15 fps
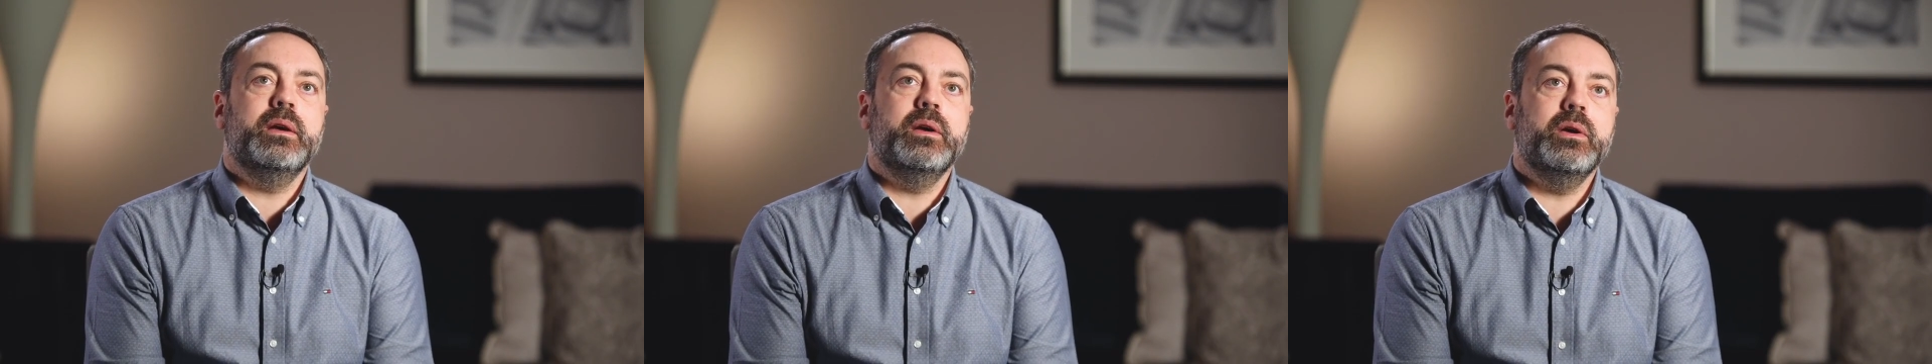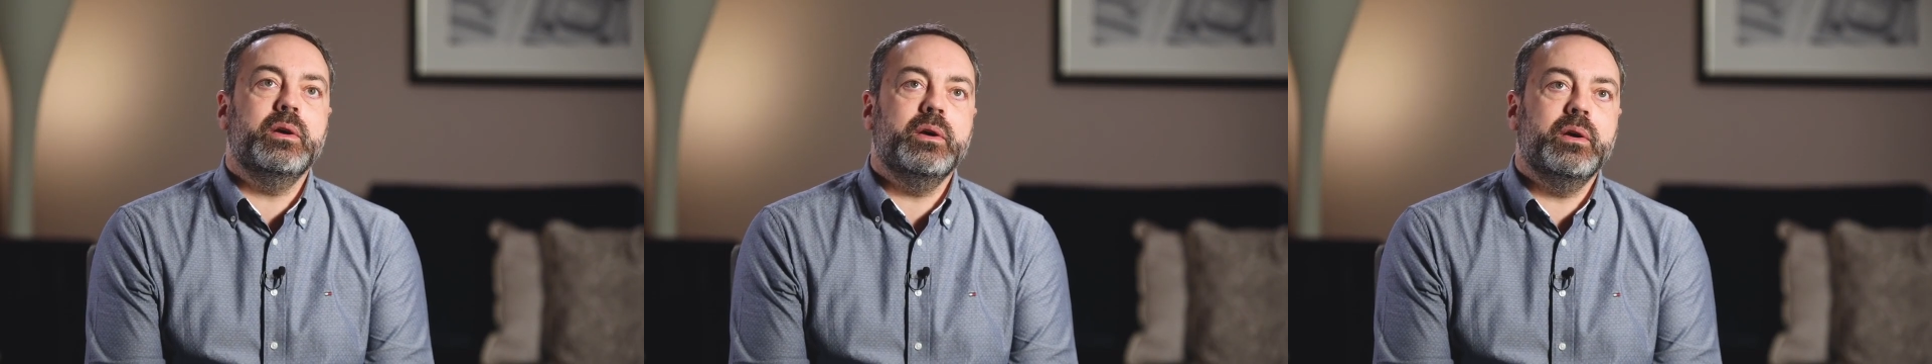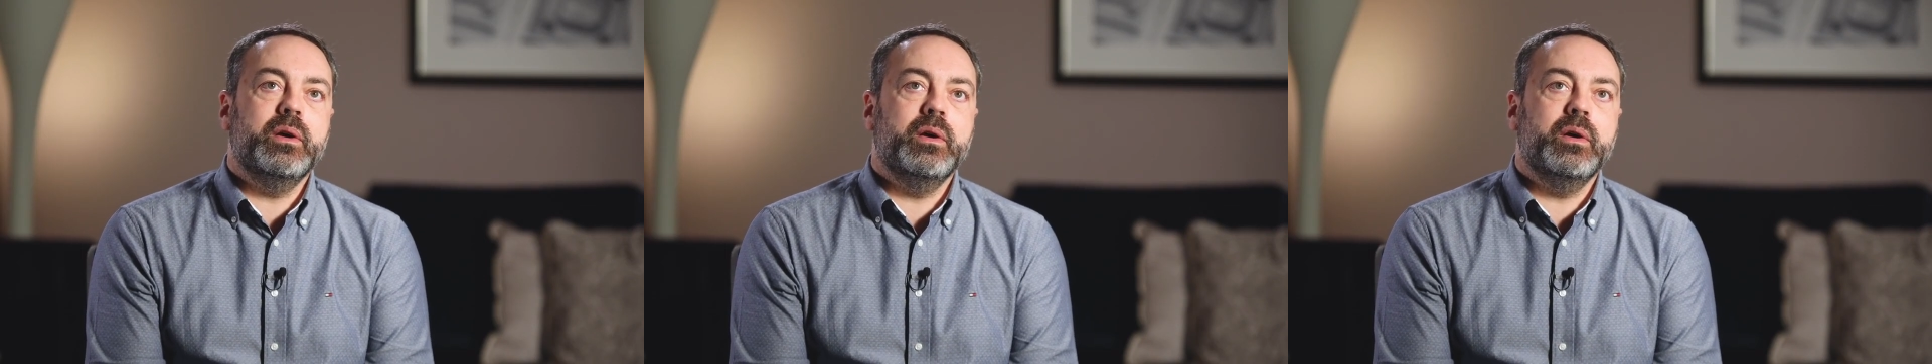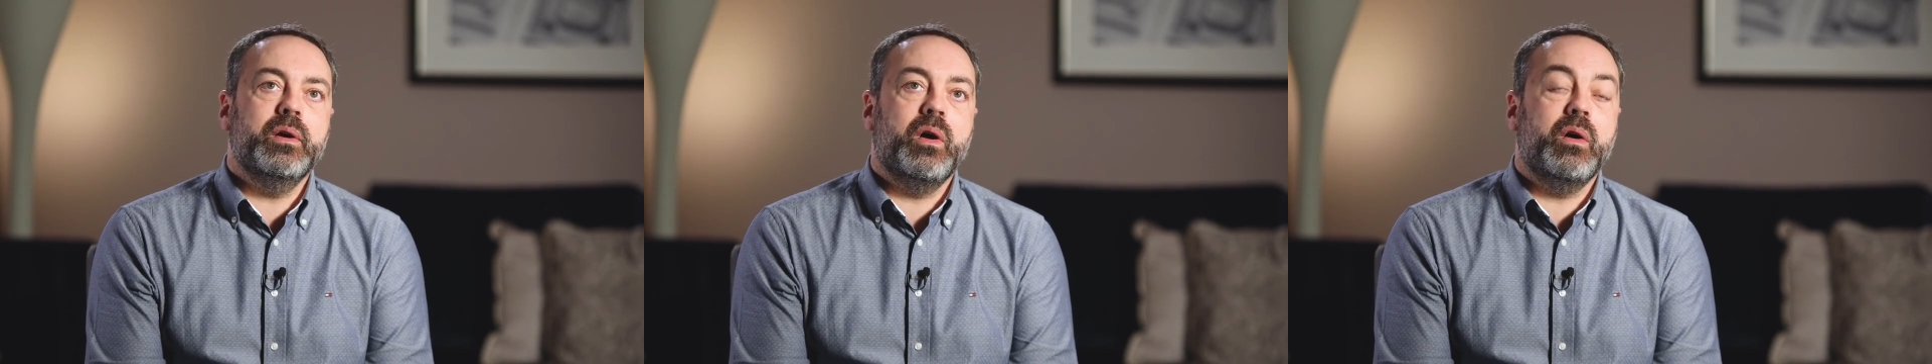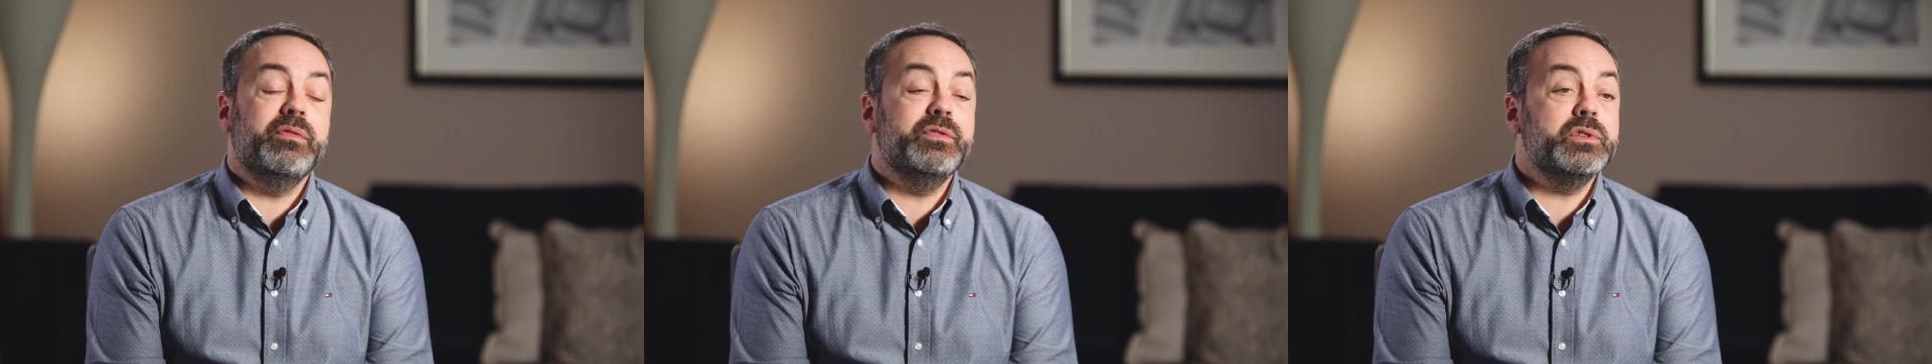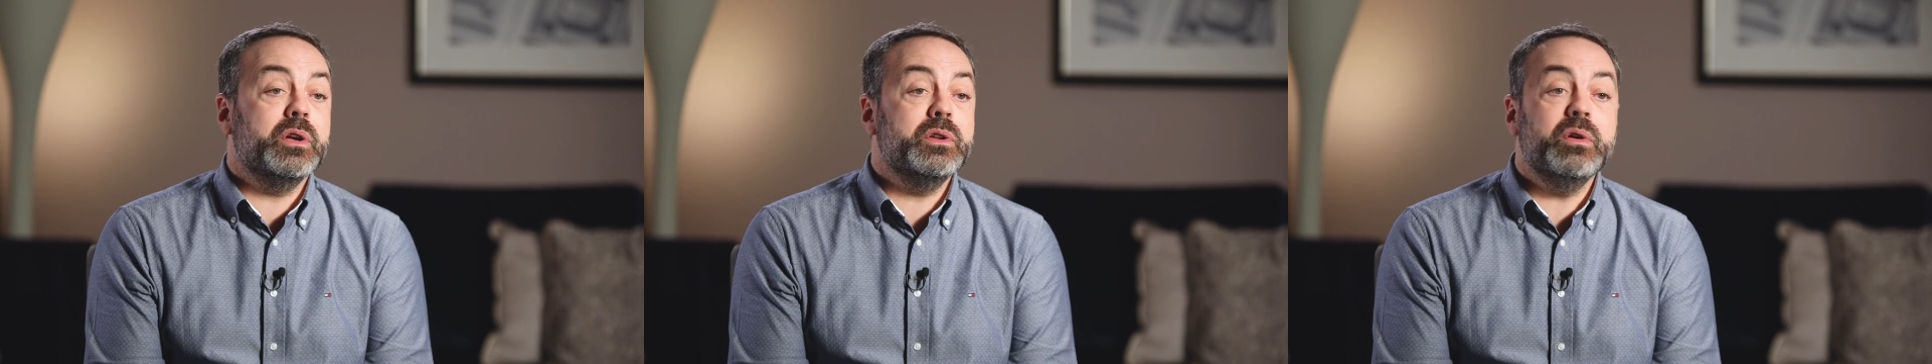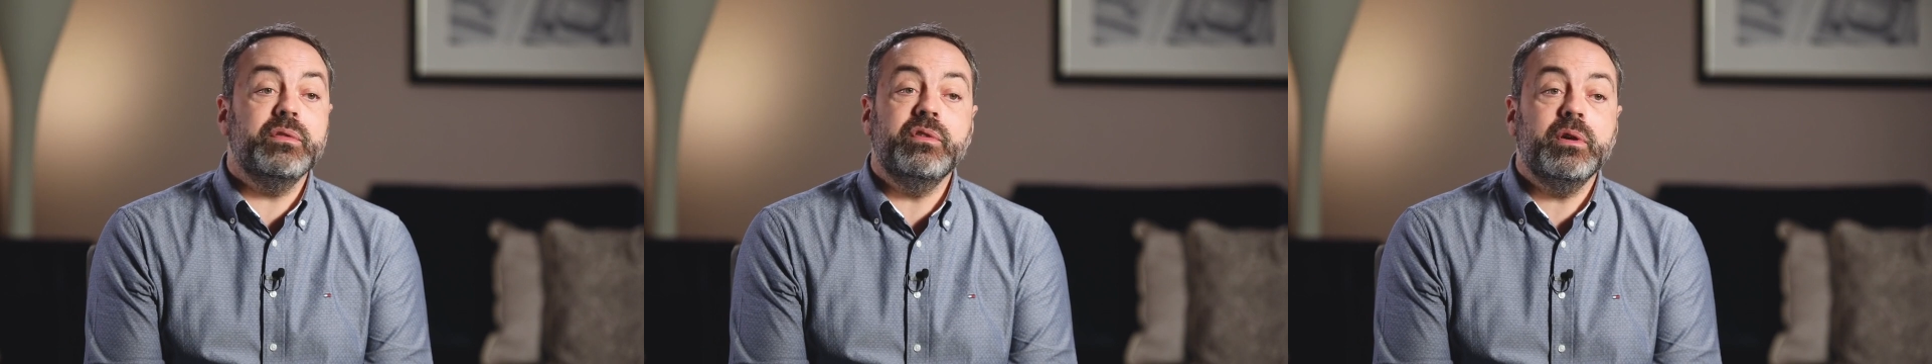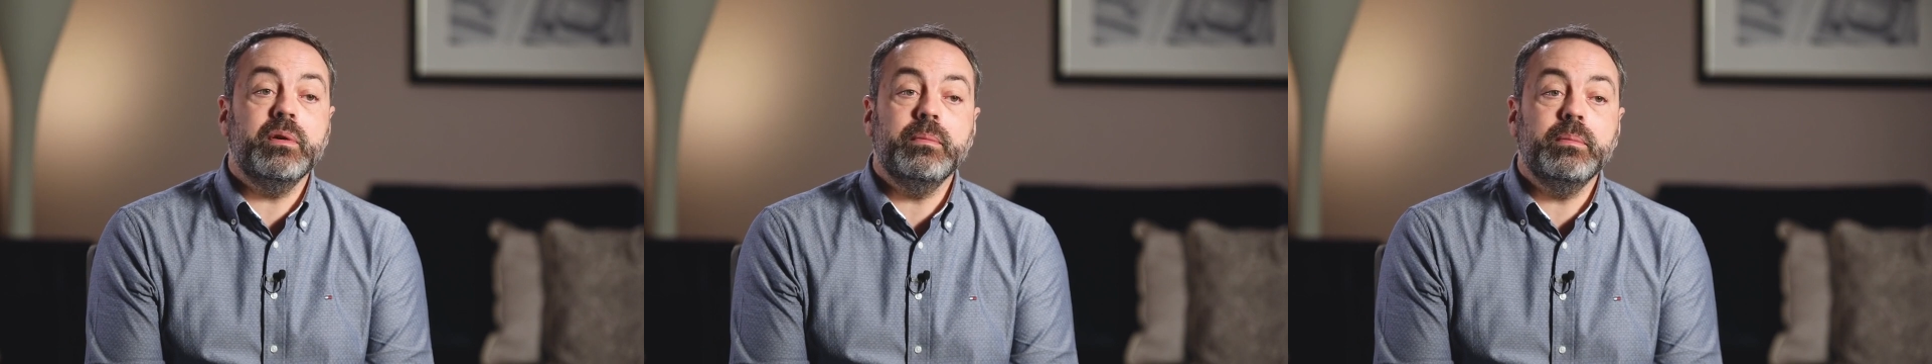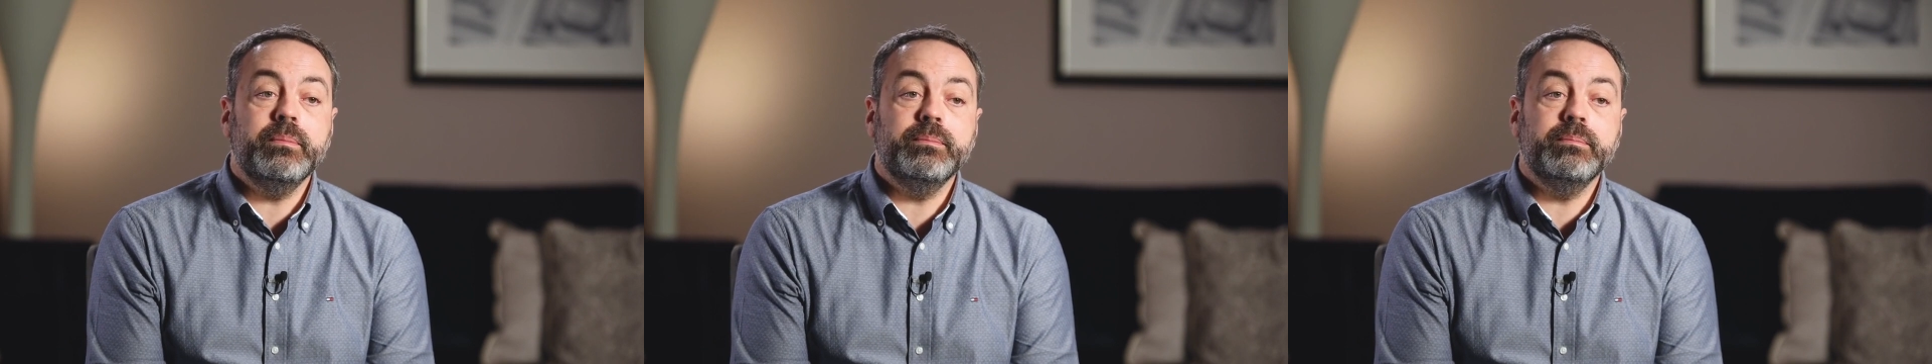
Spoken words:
of turnover,